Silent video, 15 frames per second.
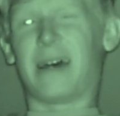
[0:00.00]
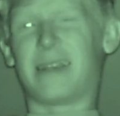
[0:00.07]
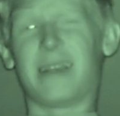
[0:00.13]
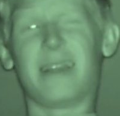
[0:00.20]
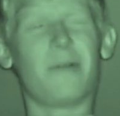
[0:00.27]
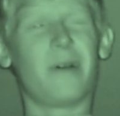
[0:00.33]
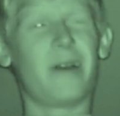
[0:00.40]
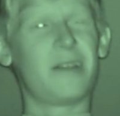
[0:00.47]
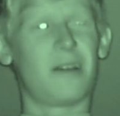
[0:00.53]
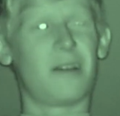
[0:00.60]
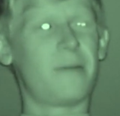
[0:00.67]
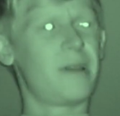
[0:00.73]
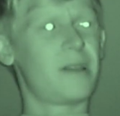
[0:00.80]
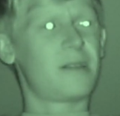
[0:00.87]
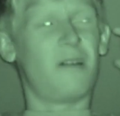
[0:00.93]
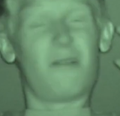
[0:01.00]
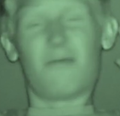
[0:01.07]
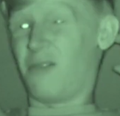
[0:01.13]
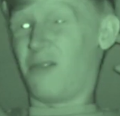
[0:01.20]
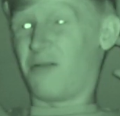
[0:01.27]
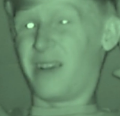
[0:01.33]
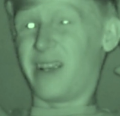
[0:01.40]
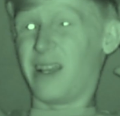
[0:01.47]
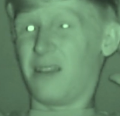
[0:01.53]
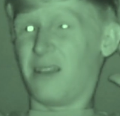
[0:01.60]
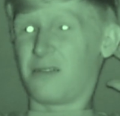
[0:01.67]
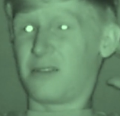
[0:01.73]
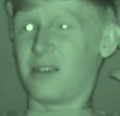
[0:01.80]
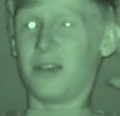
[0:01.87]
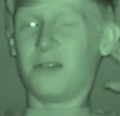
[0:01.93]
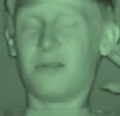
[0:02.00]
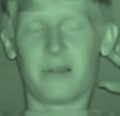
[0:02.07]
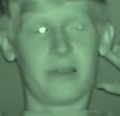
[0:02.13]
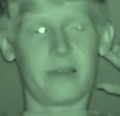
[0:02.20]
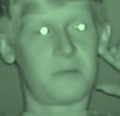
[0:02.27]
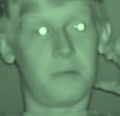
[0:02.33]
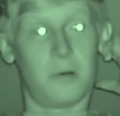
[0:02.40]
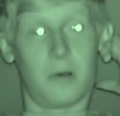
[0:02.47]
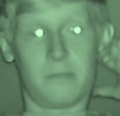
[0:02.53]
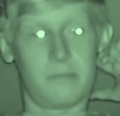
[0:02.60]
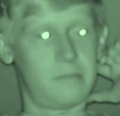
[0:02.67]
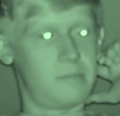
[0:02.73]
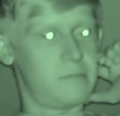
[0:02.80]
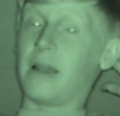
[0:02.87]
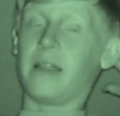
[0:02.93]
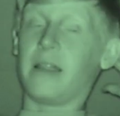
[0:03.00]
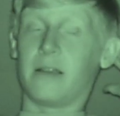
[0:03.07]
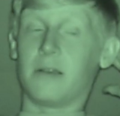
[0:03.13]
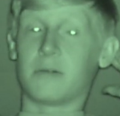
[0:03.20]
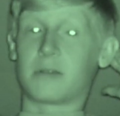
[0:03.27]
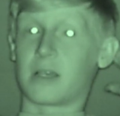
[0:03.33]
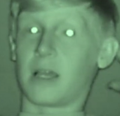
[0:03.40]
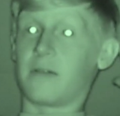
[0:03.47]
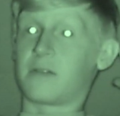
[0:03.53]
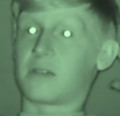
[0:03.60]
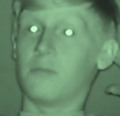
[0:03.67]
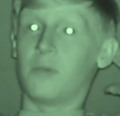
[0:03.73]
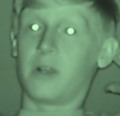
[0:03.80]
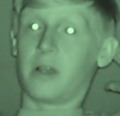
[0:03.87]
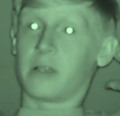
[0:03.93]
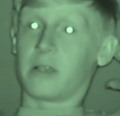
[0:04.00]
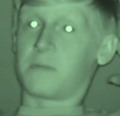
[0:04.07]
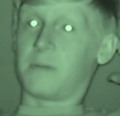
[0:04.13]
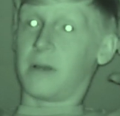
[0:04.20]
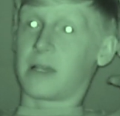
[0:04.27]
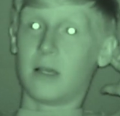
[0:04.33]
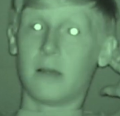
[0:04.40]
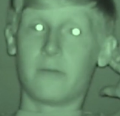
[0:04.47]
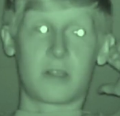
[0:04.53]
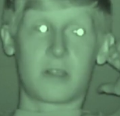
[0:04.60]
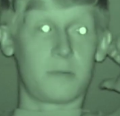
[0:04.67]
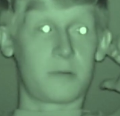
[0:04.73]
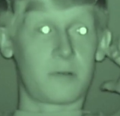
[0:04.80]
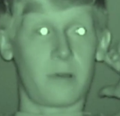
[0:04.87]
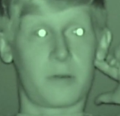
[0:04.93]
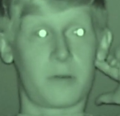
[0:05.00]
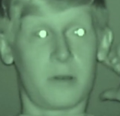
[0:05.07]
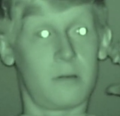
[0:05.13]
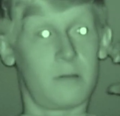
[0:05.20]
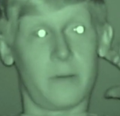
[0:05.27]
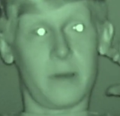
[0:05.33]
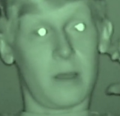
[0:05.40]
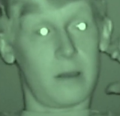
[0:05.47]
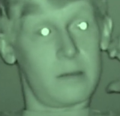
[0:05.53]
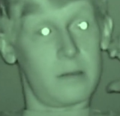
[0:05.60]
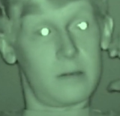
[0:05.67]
bad anyway, do you know what I mean? It's not really a lot to lose at this point. If anything, it'd save some money on the Specsavers subscription, to be